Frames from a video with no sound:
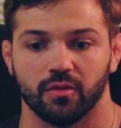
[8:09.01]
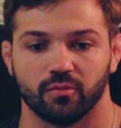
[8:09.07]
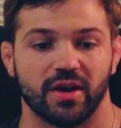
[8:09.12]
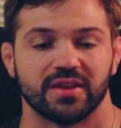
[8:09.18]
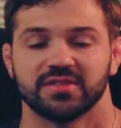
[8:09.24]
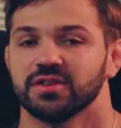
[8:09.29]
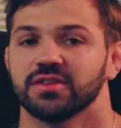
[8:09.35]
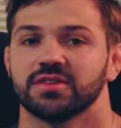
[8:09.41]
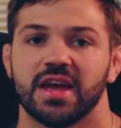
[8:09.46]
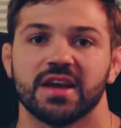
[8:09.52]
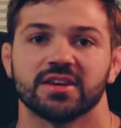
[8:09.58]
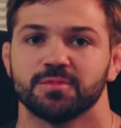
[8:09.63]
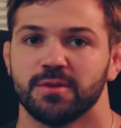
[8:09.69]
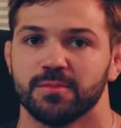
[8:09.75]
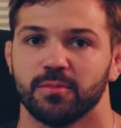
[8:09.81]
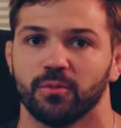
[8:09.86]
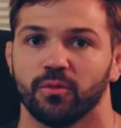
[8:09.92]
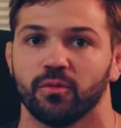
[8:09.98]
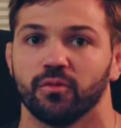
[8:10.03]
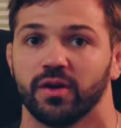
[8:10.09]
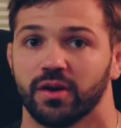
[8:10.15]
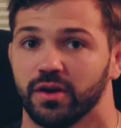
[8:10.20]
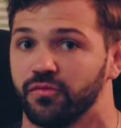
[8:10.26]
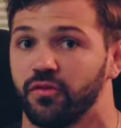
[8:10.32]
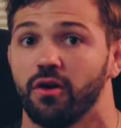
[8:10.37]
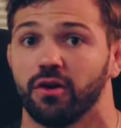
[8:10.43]
Wrestling takes people
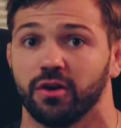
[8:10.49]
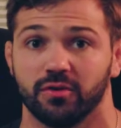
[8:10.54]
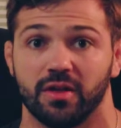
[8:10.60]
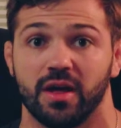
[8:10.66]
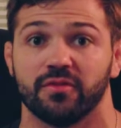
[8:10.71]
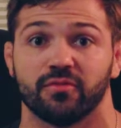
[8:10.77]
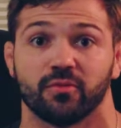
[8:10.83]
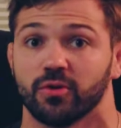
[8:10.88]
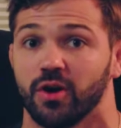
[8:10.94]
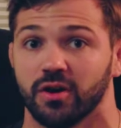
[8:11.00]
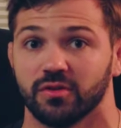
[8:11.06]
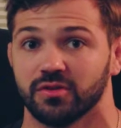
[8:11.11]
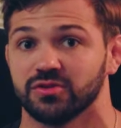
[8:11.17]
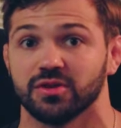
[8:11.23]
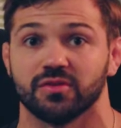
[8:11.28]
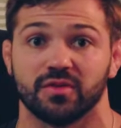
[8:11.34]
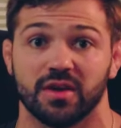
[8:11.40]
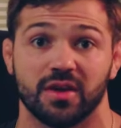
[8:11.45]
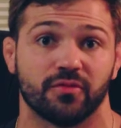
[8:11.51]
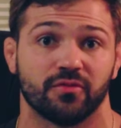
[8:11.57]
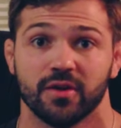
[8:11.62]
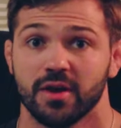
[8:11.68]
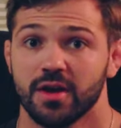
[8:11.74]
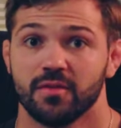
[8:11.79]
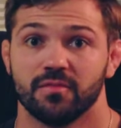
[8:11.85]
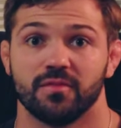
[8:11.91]
very far in life, regardless of
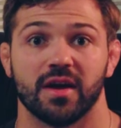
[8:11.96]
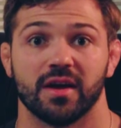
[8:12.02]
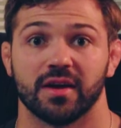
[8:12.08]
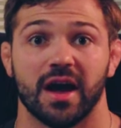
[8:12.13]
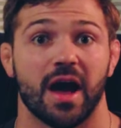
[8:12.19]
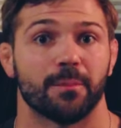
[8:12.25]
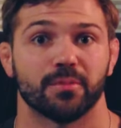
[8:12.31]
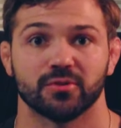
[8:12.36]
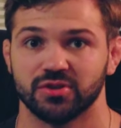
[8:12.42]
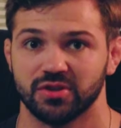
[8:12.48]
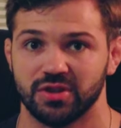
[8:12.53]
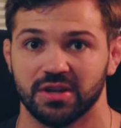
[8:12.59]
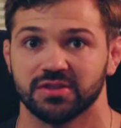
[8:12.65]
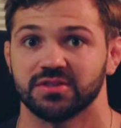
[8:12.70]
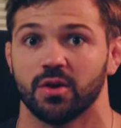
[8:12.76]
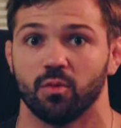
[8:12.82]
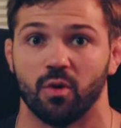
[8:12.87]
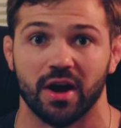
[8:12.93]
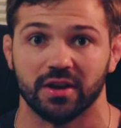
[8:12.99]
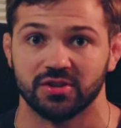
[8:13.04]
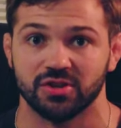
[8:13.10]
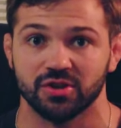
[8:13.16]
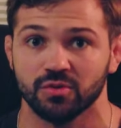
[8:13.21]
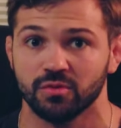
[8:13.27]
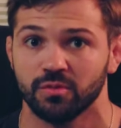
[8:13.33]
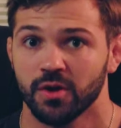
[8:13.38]
if they accomplish the things they want
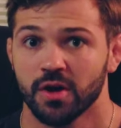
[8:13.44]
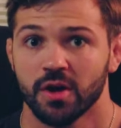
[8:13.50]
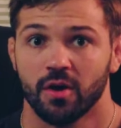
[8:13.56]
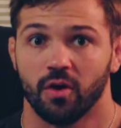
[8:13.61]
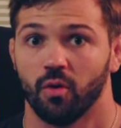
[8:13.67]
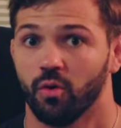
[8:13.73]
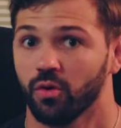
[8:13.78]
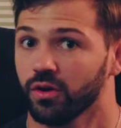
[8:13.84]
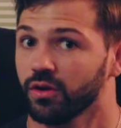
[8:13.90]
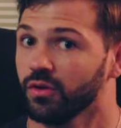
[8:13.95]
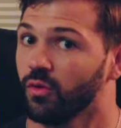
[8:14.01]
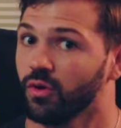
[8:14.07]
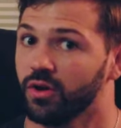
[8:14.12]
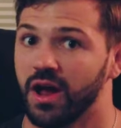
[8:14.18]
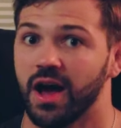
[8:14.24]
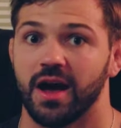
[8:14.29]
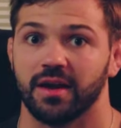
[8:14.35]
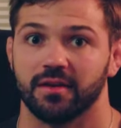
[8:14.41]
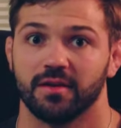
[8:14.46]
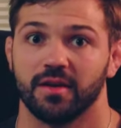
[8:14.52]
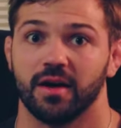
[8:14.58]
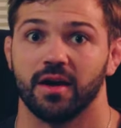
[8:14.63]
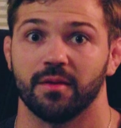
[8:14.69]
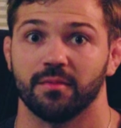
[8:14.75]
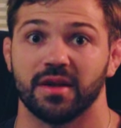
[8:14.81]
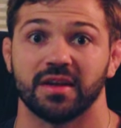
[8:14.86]
to or not.
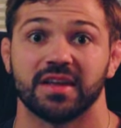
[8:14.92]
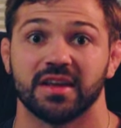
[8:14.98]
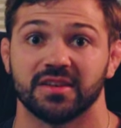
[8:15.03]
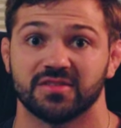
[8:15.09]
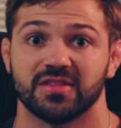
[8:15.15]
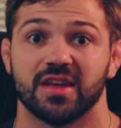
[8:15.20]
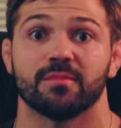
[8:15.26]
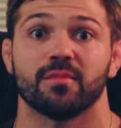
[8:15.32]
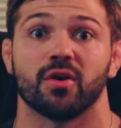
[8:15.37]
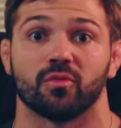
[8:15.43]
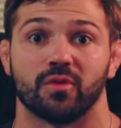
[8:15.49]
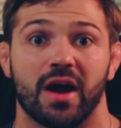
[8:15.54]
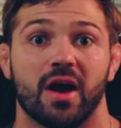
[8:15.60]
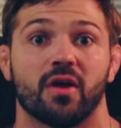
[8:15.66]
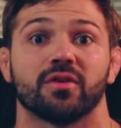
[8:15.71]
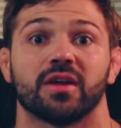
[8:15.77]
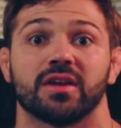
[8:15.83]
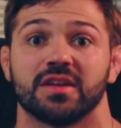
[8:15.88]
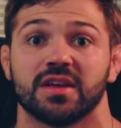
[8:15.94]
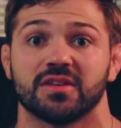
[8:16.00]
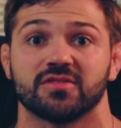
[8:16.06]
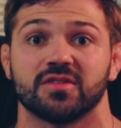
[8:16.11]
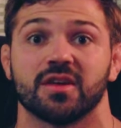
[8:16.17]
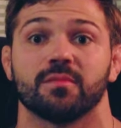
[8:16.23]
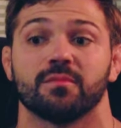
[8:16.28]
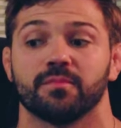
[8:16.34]
It gets them around and
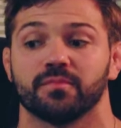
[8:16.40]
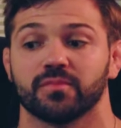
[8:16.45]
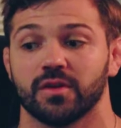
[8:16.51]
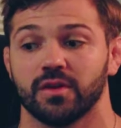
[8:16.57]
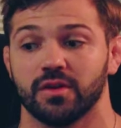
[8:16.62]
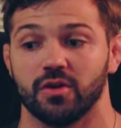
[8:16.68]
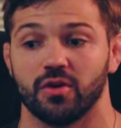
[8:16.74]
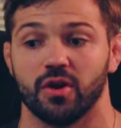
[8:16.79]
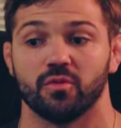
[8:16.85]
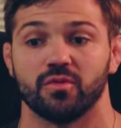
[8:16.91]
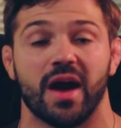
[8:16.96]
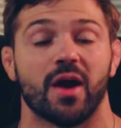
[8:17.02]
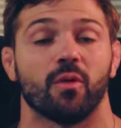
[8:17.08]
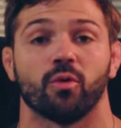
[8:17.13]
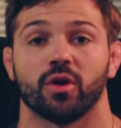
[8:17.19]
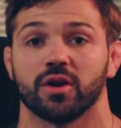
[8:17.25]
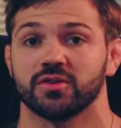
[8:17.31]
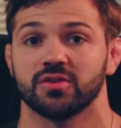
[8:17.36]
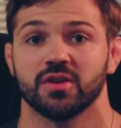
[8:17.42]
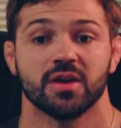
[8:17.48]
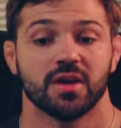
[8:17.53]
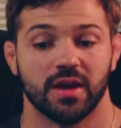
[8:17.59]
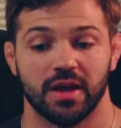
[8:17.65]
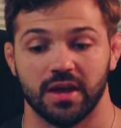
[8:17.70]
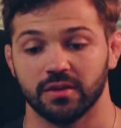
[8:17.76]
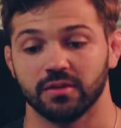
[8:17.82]
gets them, networked
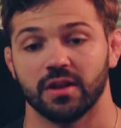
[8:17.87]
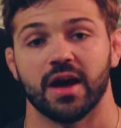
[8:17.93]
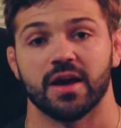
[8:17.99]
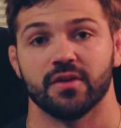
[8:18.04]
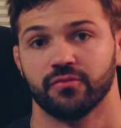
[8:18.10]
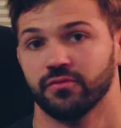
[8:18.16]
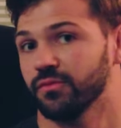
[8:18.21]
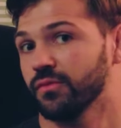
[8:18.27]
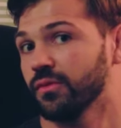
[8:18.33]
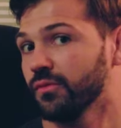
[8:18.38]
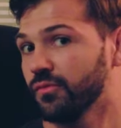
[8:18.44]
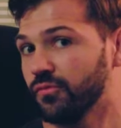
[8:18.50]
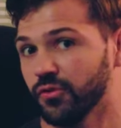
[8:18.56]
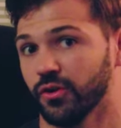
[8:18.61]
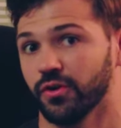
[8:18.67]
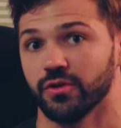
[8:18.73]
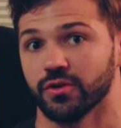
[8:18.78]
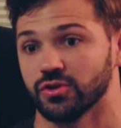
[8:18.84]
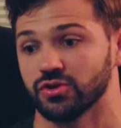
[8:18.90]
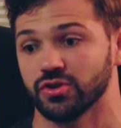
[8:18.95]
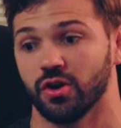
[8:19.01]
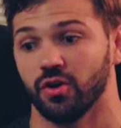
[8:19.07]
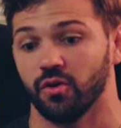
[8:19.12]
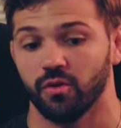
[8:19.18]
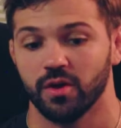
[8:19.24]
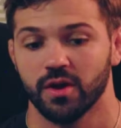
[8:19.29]
in life further.
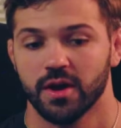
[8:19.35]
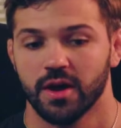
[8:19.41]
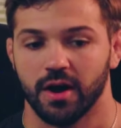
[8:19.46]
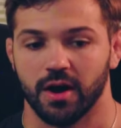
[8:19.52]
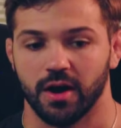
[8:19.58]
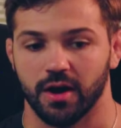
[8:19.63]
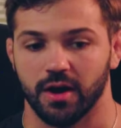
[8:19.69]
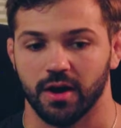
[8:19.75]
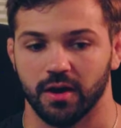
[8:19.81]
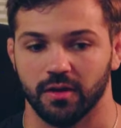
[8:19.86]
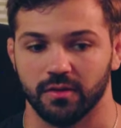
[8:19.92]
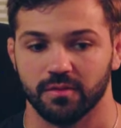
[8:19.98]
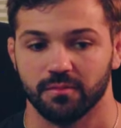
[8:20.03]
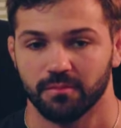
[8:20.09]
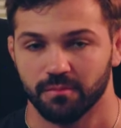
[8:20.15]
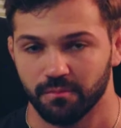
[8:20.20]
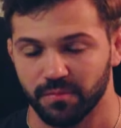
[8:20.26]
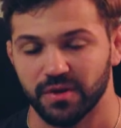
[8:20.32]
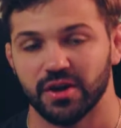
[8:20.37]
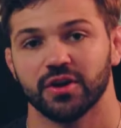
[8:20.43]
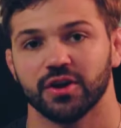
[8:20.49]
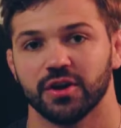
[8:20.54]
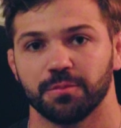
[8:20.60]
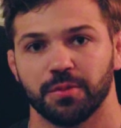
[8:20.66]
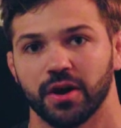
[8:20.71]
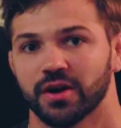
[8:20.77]
So be a
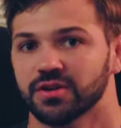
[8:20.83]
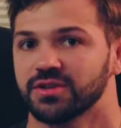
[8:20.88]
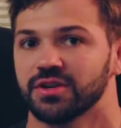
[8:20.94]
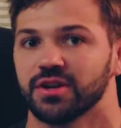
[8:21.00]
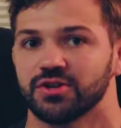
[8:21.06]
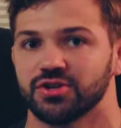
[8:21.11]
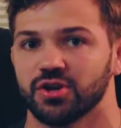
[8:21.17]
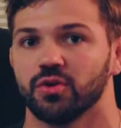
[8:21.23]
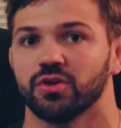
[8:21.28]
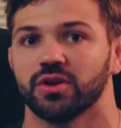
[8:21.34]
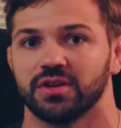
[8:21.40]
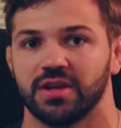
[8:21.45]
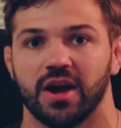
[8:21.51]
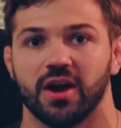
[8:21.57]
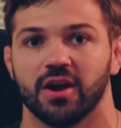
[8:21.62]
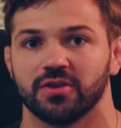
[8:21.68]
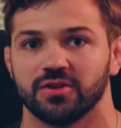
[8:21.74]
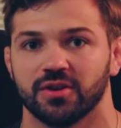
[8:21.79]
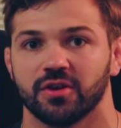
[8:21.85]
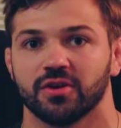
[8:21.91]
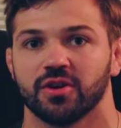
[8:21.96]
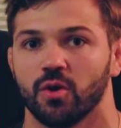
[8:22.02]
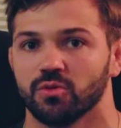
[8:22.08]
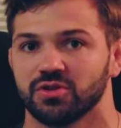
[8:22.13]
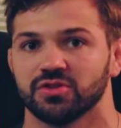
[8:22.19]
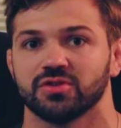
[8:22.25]
good person and show good character.
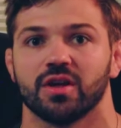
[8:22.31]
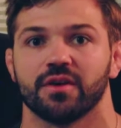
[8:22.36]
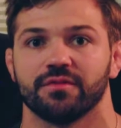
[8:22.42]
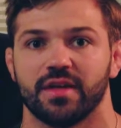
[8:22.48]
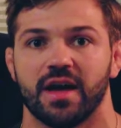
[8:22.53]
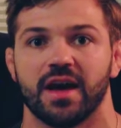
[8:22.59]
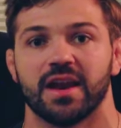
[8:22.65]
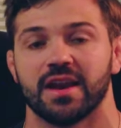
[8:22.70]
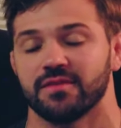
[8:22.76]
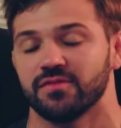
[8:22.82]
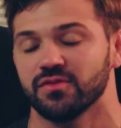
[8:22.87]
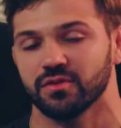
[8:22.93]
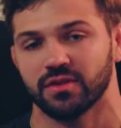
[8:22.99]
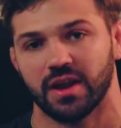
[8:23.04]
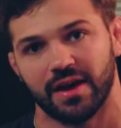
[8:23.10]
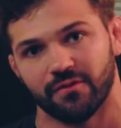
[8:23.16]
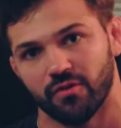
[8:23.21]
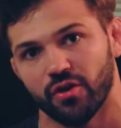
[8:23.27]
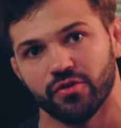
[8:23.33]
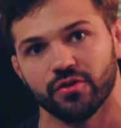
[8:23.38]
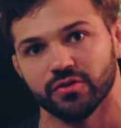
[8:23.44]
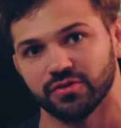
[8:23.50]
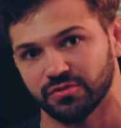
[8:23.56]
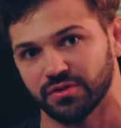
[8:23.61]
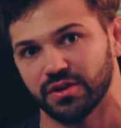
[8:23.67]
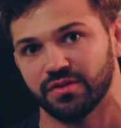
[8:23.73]
Coaches love that. And if you can have all
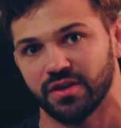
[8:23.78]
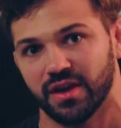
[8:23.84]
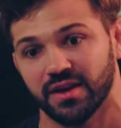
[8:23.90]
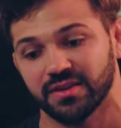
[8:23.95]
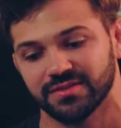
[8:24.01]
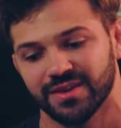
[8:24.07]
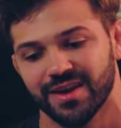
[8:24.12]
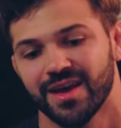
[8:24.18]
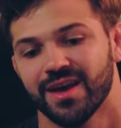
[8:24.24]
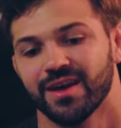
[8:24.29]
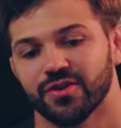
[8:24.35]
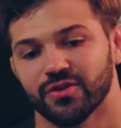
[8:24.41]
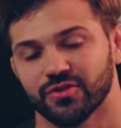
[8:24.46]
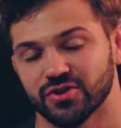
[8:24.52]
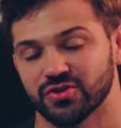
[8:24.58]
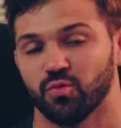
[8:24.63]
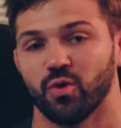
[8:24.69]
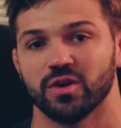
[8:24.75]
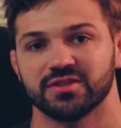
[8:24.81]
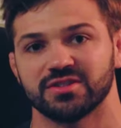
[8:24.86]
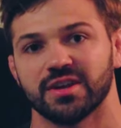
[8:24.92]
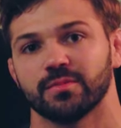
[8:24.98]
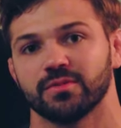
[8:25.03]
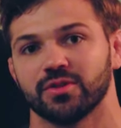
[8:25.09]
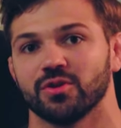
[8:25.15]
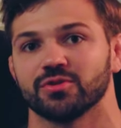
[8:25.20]
those three things, you're just one
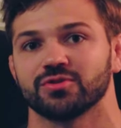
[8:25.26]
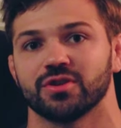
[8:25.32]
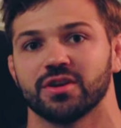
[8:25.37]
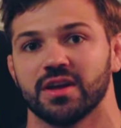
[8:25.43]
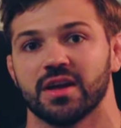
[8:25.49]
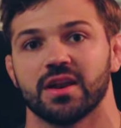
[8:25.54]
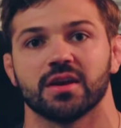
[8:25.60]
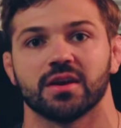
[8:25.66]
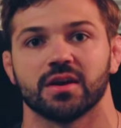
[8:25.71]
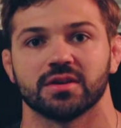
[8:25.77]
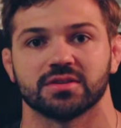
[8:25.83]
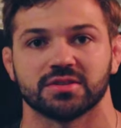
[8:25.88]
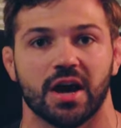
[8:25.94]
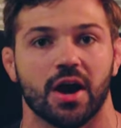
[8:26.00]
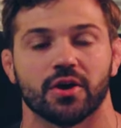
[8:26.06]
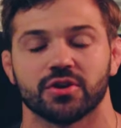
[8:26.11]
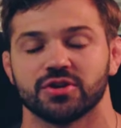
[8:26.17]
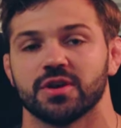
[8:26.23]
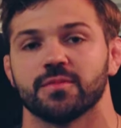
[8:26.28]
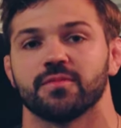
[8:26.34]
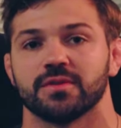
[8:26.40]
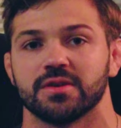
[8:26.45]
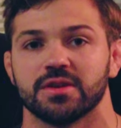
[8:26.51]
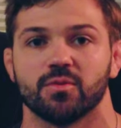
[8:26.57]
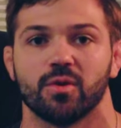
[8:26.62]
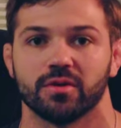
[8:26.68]
step closer to getting a scholarship
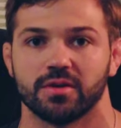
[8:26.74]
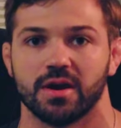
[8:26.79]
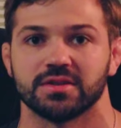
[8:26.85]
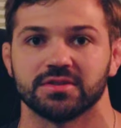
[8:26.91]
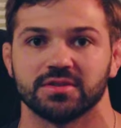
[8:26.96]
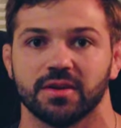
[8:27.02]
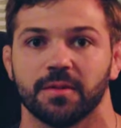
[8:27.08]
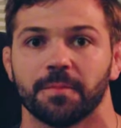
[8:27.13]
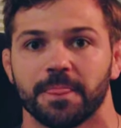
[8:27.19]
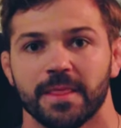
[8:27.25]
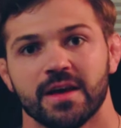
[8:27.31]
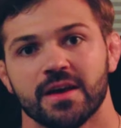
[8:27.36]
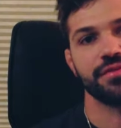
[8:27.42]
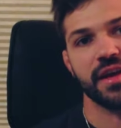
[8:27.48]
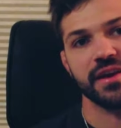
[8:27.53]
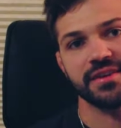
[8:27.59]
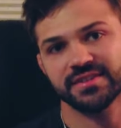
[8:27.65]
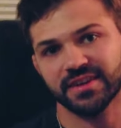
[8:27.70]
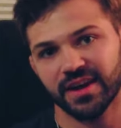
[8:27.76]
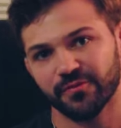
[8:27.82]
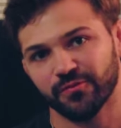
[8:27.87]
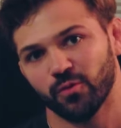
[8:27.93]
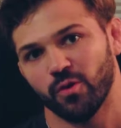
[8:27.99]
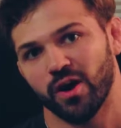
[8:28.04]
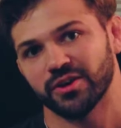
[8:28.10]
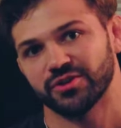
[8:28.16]
in D1 wrestling. Thanks
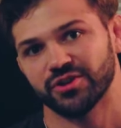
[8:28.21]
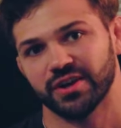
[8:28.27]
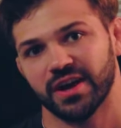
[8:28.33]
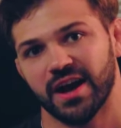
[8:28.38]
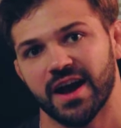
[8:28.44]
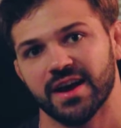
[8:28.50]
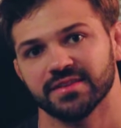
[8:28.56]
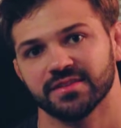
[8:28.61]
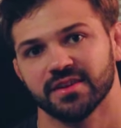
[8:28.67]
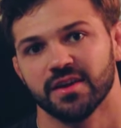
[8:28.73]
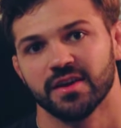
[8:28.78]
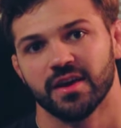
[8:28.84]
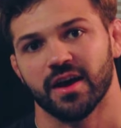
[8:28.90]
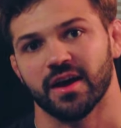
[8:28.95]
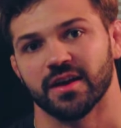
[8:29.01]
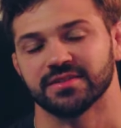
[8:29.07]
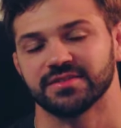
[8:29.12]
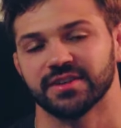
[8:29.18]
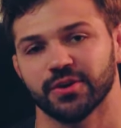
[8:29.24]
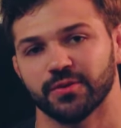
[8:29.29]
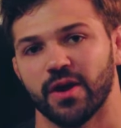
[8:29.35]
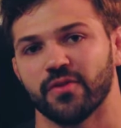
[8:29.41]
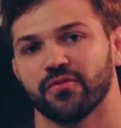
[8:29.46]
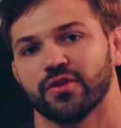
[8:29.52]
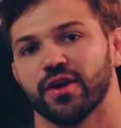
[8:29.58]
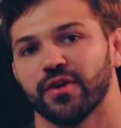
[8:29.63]
again for watching, guys. Stick
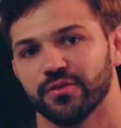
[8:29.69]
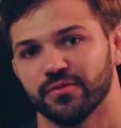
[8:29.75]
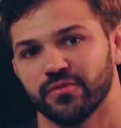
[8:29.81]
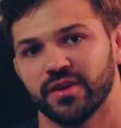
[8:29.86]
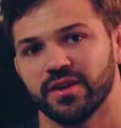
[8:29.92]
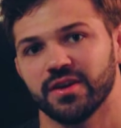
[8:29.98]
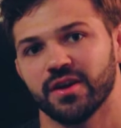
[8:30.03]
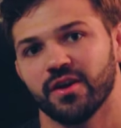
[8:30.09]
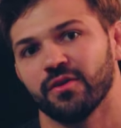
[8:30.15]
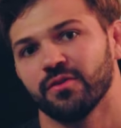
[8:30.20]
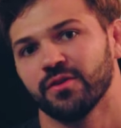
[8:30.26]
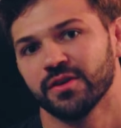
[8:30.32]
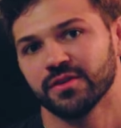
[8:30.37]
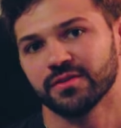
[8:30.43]
around for another video.